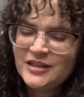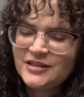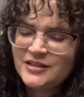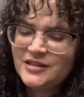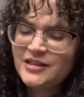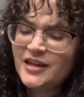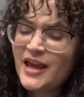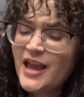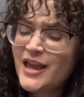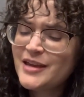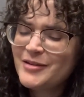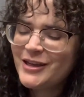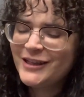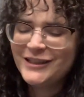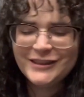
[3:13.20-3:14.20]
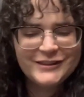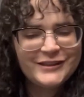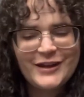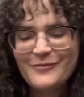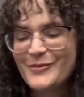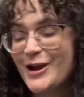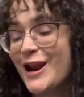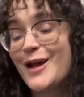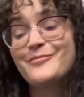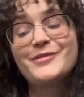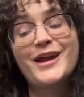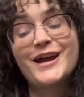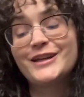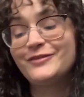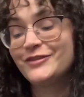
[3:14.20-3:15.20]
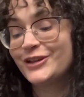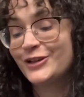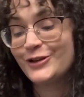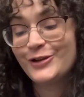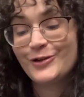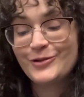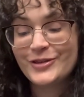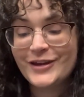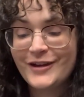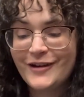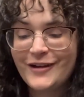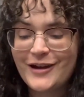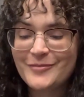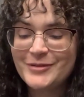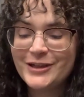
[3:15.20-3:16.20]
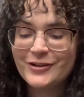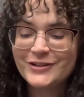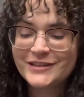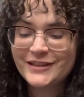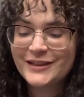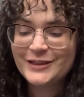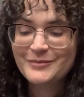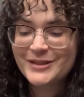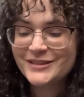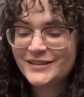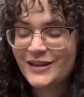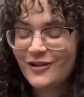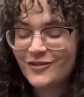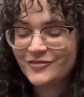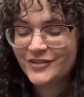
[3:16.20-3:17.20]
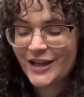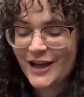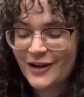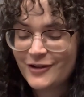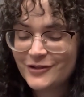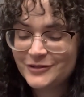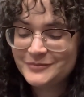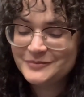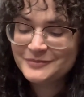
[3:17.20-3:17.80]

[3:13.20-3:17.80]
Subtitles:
Take it. Never mind, I'm not even gonna go there. I'm irritating myself now.